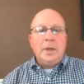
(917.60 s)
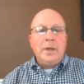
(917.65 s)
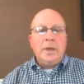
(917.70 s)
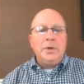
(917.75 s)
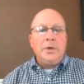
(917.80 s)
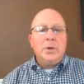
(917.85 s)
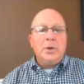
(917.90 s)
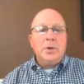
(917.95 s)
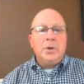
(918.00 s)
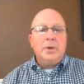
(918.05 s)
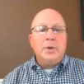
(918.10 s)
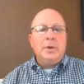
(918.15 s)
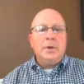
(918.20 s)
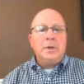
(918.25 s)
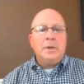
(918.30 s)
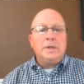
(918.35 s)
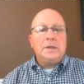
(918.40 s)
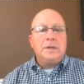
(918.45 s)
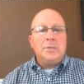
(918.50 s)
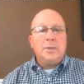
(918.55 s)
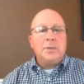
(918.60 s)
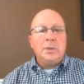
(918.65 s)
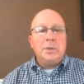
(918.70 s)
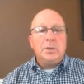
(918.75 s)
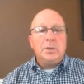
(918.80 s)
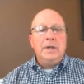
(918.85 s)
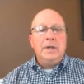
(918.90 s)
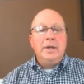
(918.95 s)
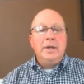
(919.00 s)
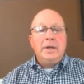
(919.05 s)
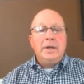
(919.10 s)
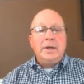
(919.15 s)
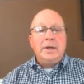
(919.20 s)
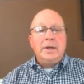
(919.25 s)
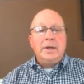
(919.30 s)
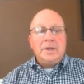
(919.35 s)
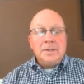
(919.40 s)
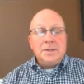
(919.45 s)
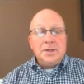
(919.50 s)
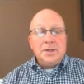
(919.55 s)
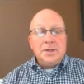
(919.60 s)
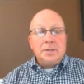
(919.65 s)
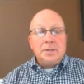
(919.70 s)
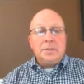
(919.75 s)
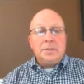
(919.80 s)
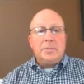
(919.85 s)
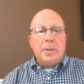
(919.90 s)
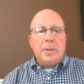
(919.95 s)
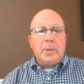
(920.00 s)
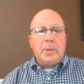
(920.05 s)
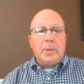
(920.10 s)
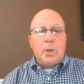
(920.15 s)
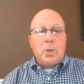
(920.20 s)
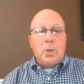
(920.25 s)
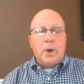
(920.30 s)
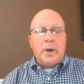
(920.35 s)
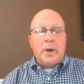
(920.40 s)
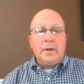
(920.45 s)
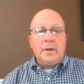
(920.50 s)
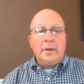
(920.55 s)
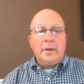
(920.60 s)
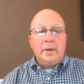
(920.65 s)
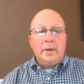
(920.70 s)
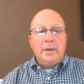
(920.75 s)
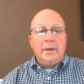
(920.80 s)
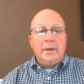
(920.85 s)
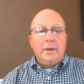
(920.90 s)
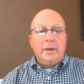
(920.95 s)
and your customer is using marijuana,